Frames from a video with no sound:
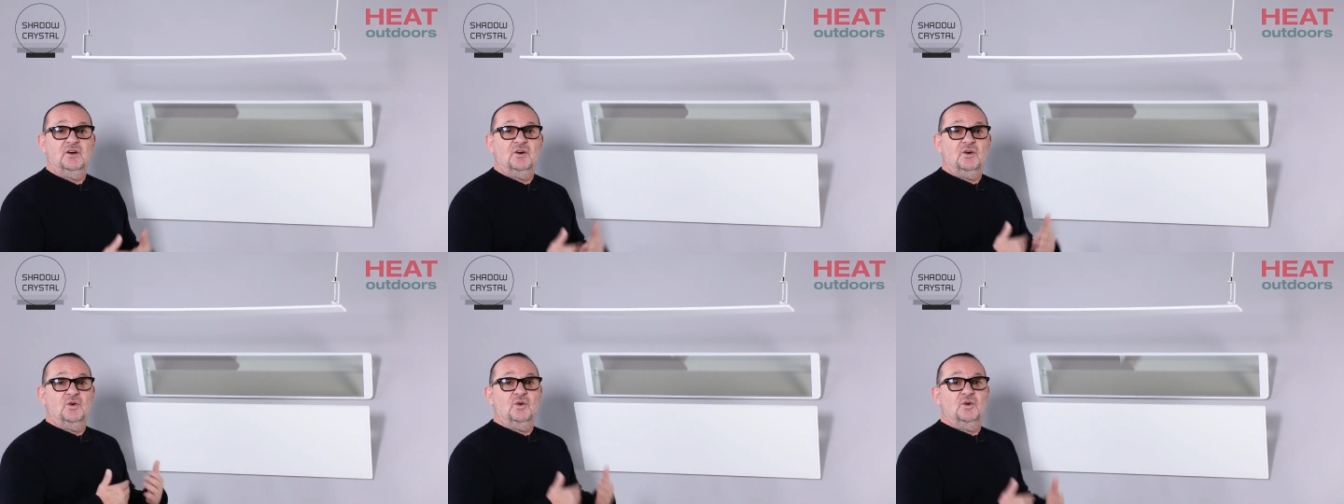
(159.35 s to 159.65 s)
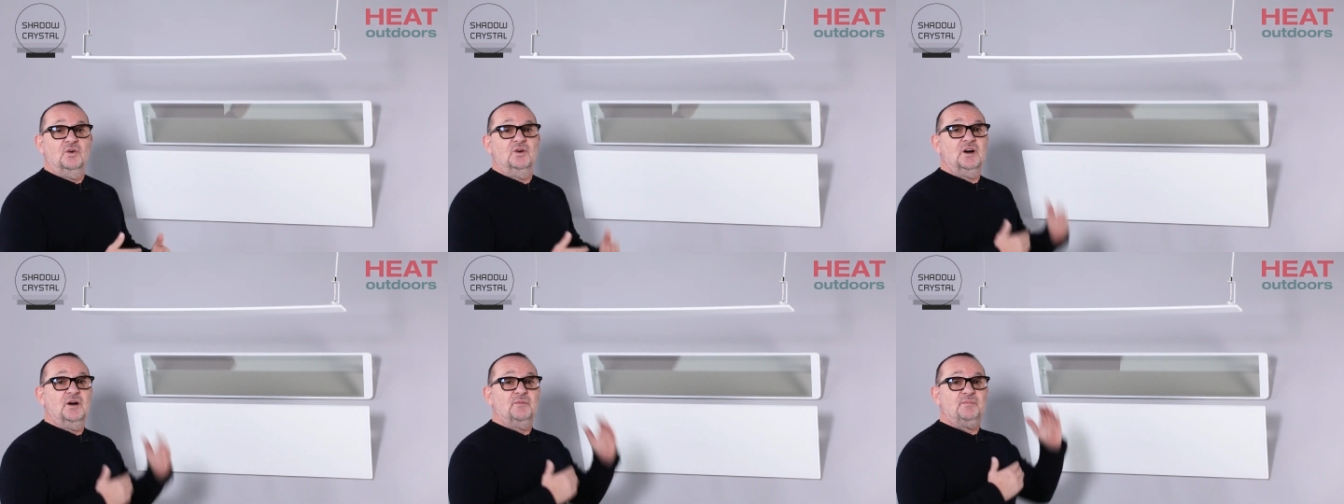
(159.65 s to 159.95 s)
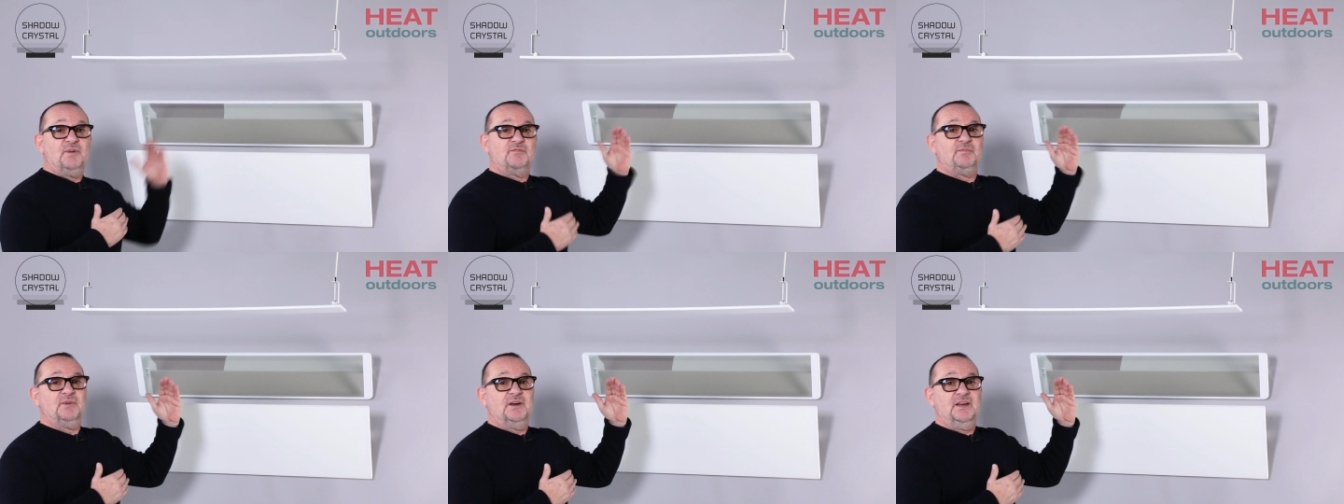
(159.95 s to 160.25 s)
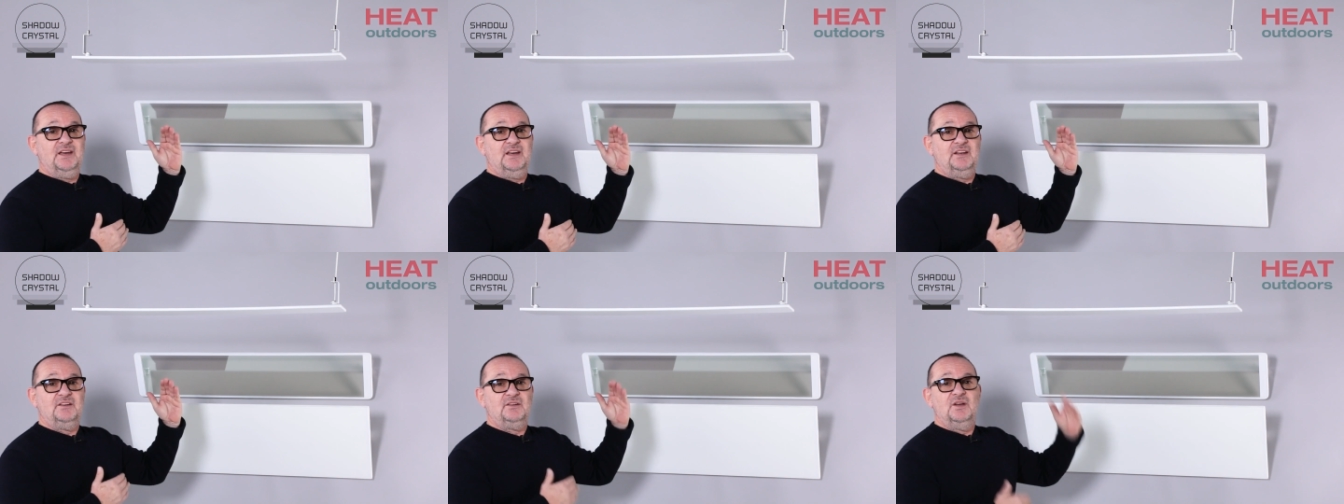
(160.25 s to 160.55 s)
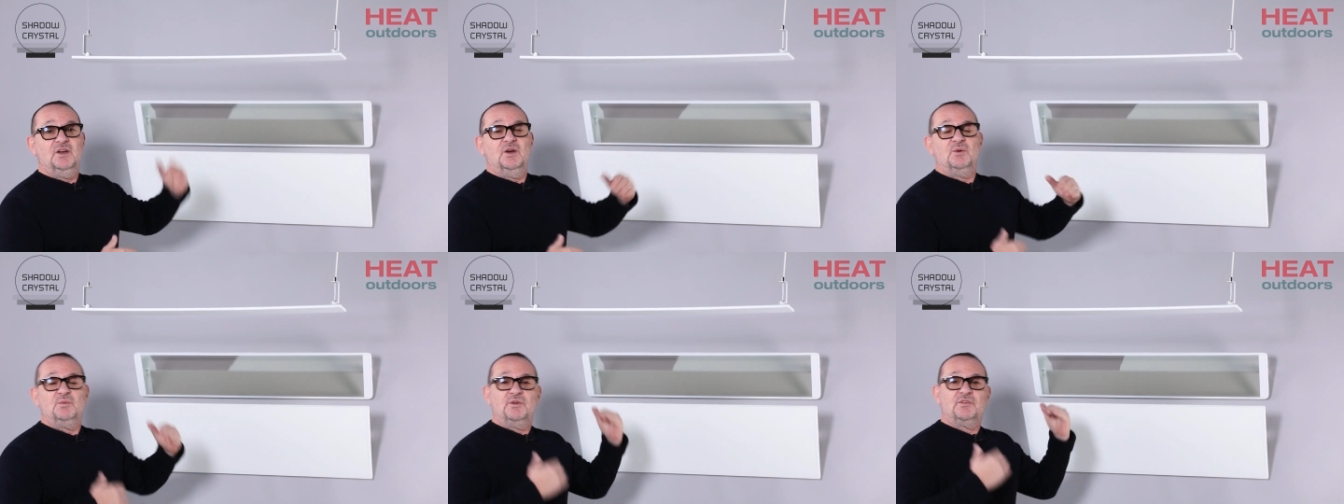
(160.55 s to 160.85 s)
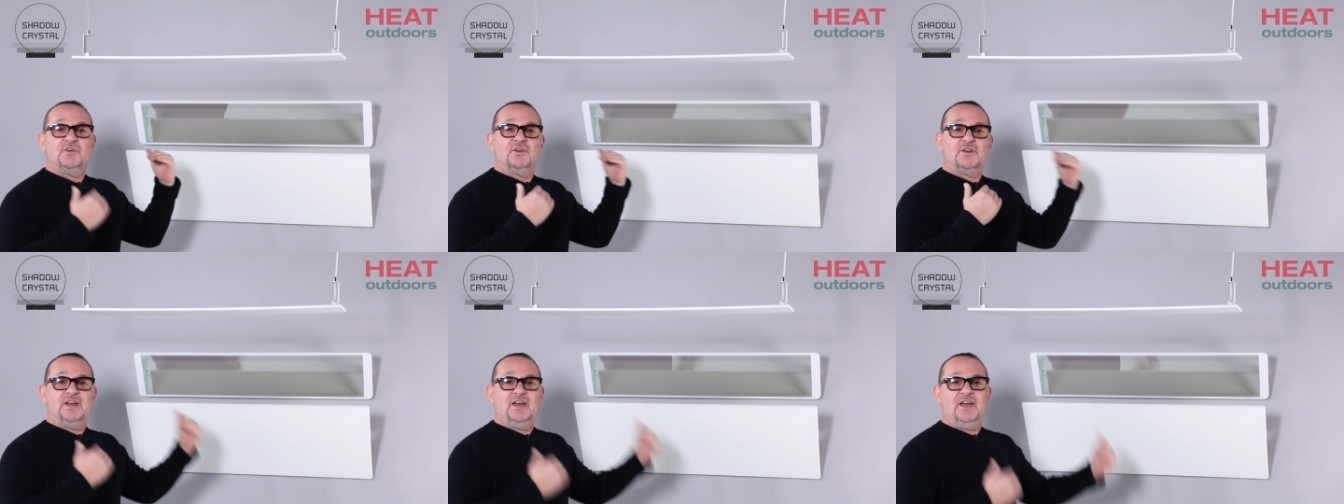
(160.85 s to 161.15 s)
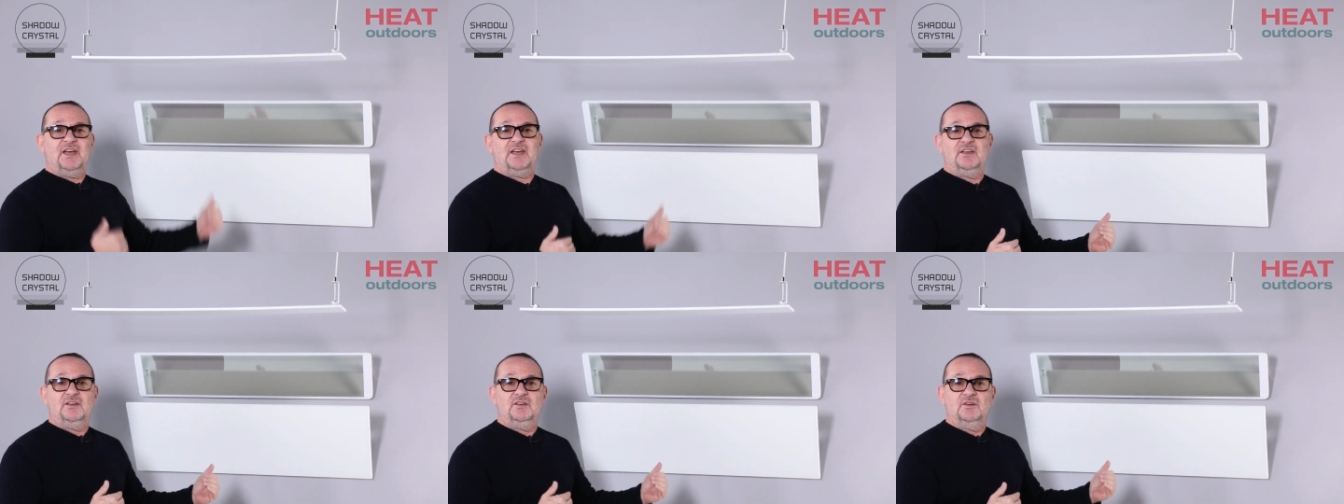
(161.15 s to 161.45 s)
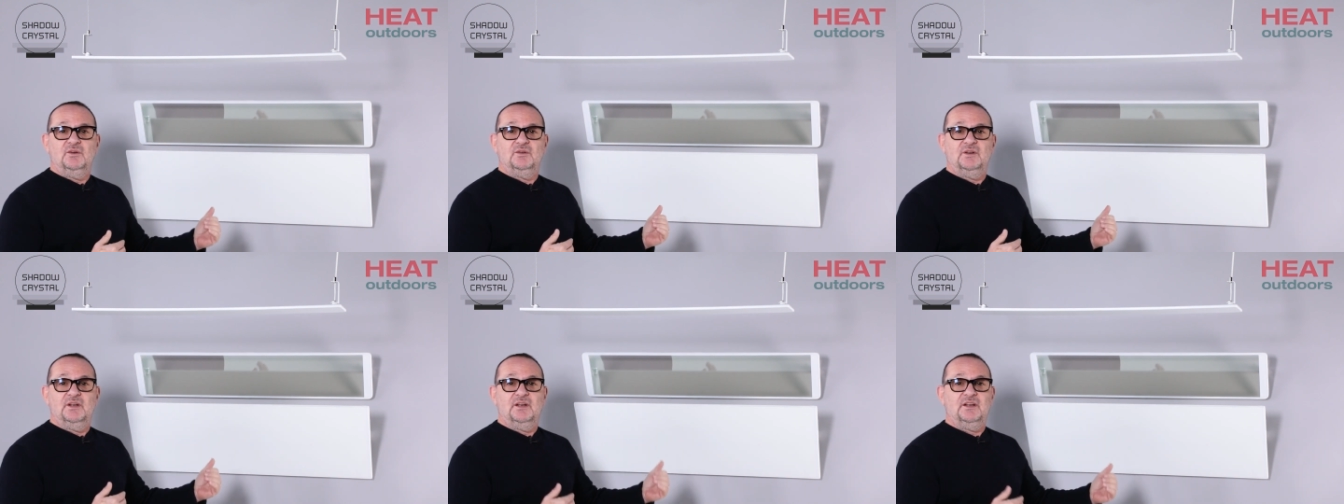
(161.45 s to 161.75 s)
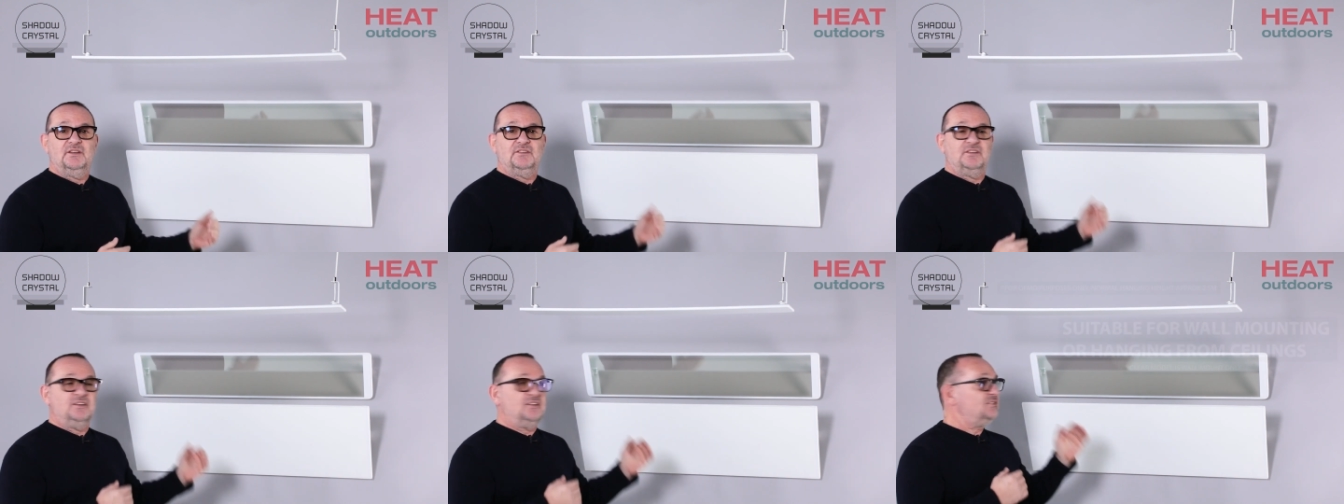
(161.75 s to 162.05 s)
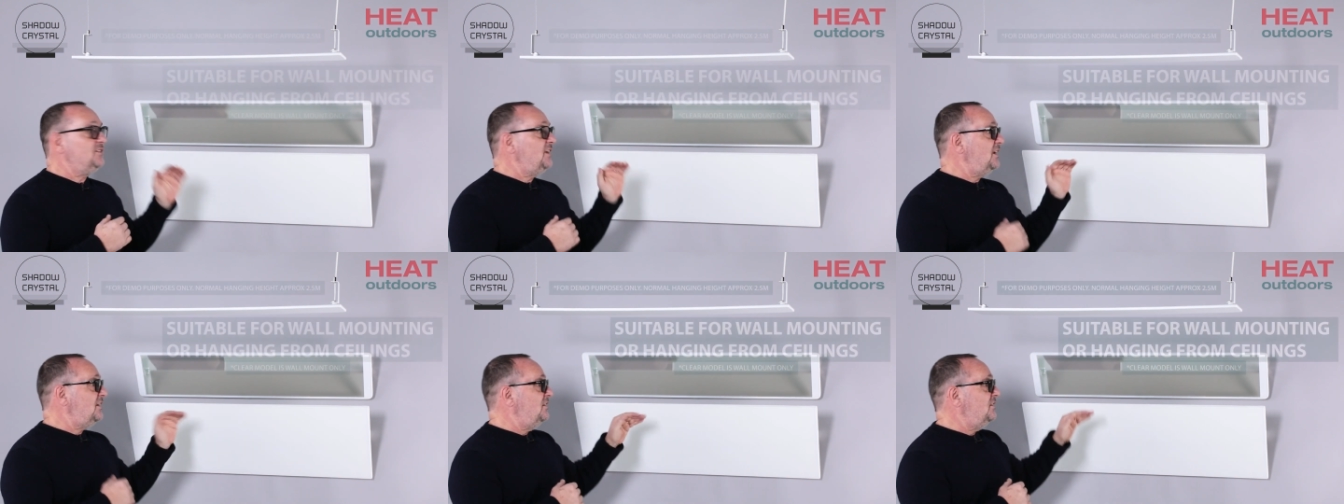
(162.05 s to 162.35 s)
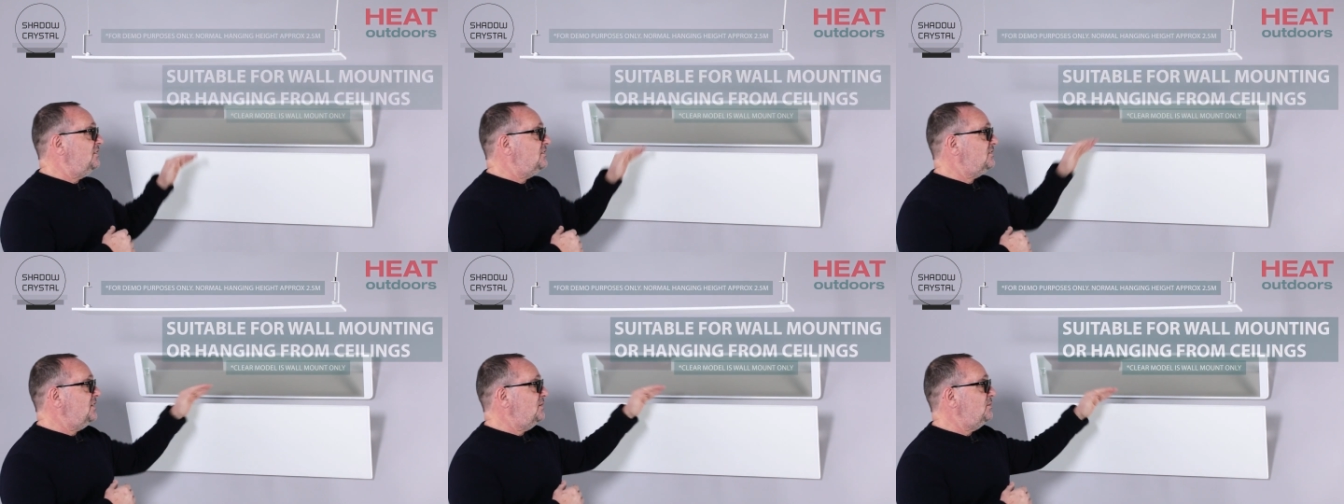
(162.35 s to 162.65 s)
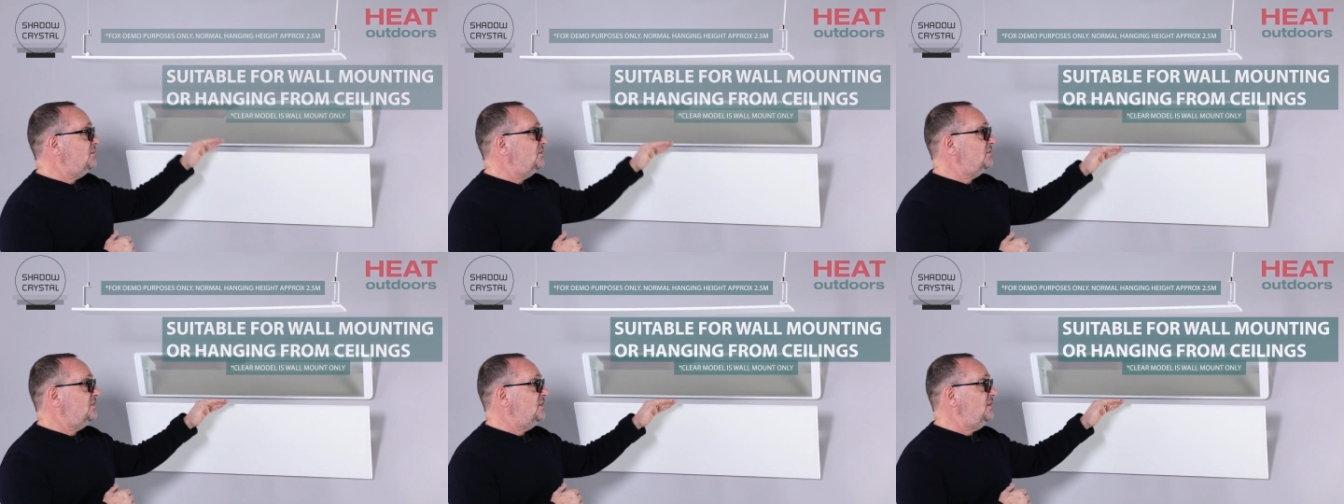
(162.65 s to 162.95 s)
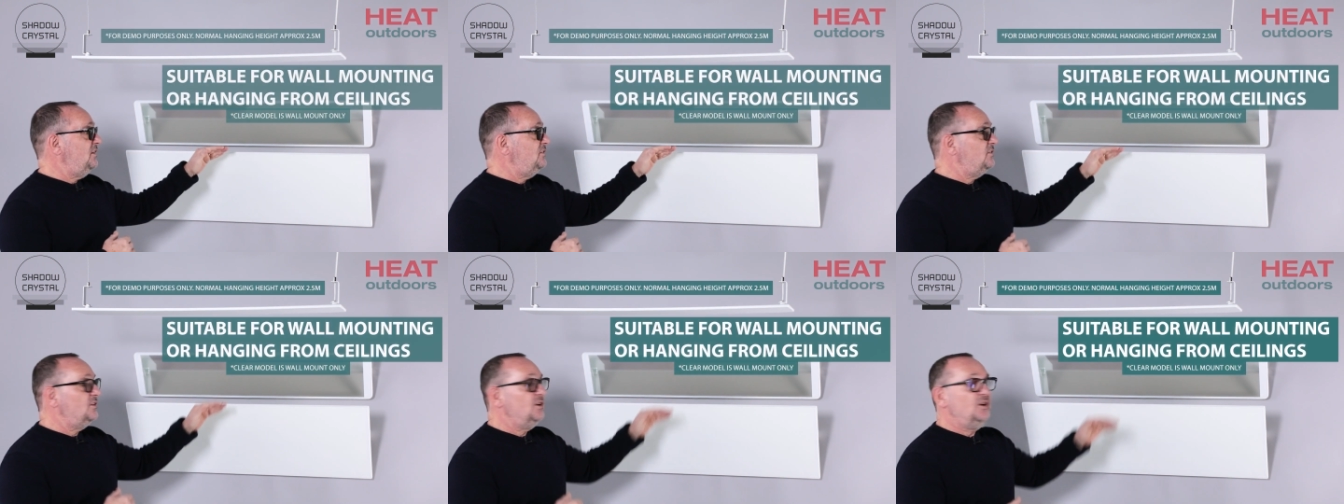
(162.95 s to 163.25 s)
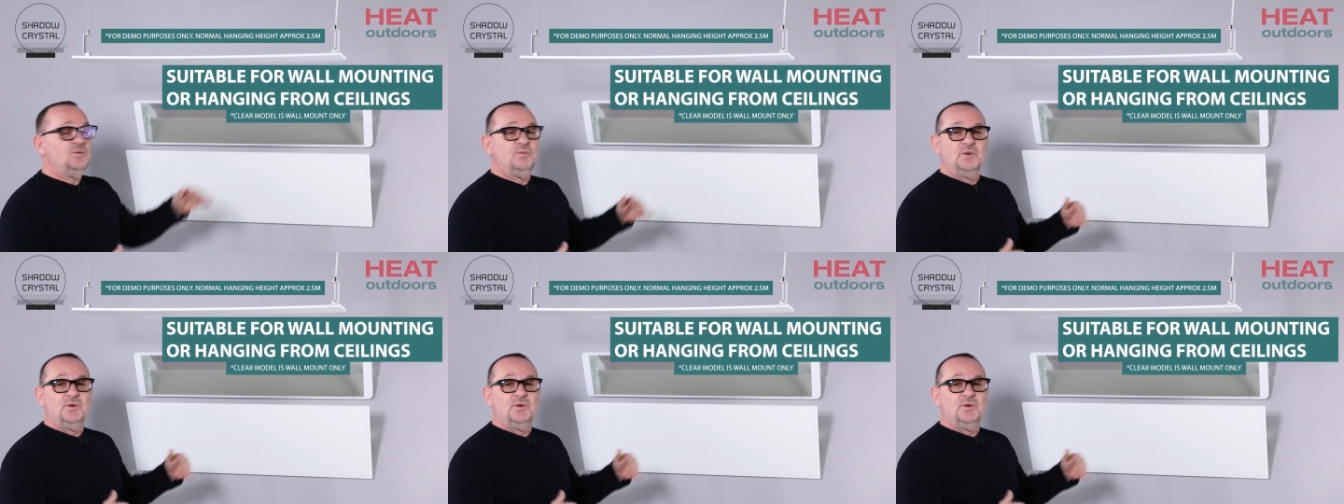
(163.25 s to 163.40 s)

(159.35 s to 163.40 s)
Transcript: Or above my head, we've got a hanging unit. It's exactly the same as these.